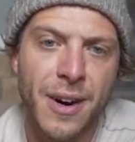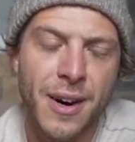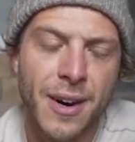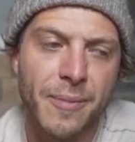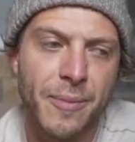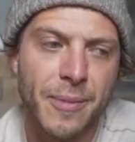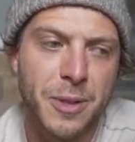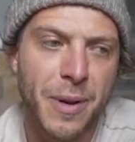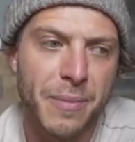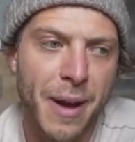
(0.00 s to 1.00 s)
Um, I
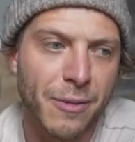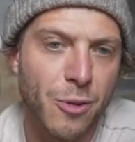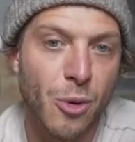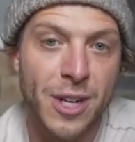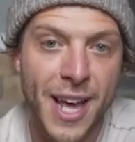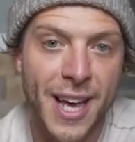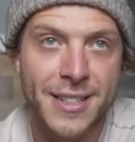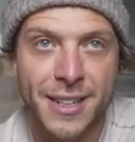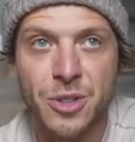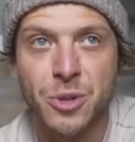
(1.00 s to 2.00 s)
spent about 40
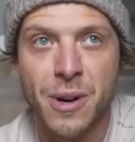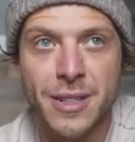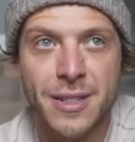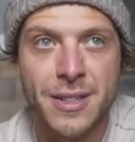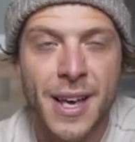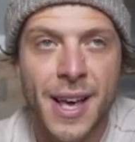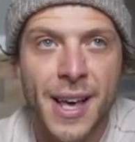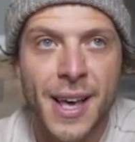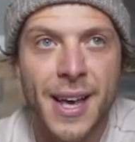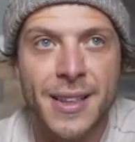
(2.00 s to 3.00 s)
days, like two months
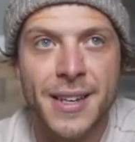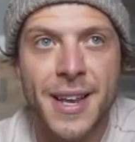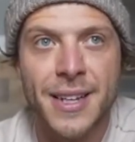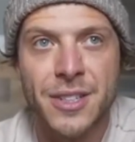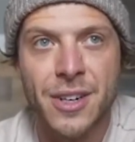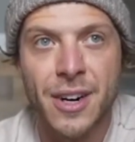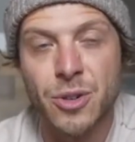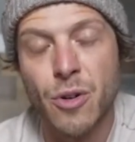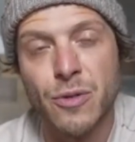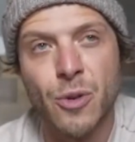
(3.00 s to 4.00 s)
in the desert.
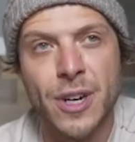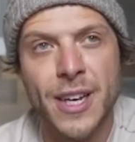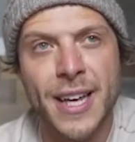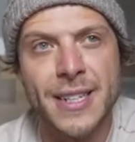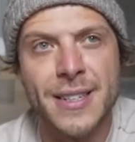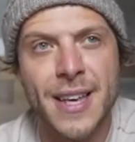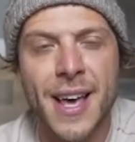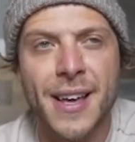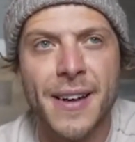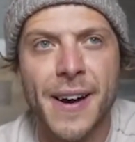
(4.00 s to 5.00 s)
So over 40 days,
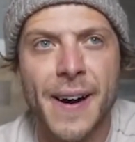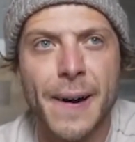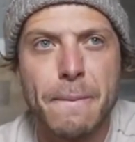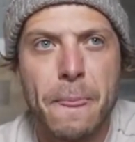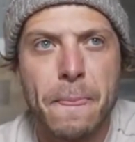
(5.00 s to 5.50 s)
and uh,